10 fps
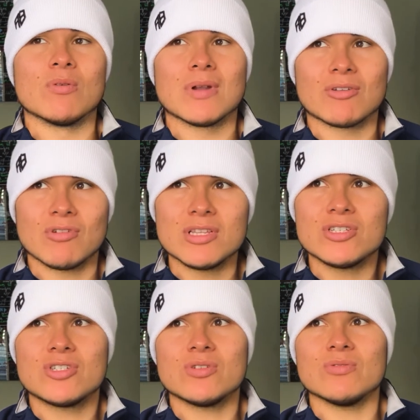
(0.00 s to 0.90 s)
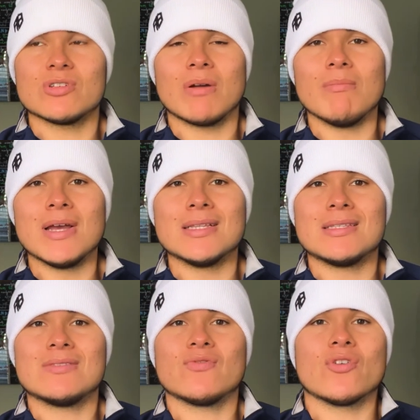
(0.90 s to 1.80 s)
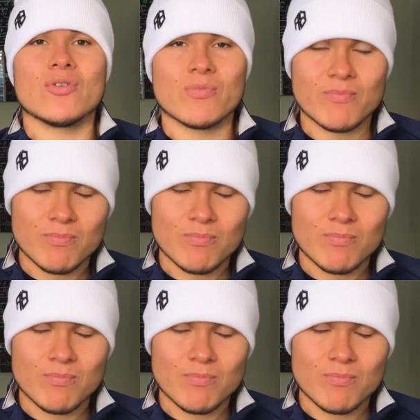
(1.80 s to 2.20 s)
Like running shoes are meant for your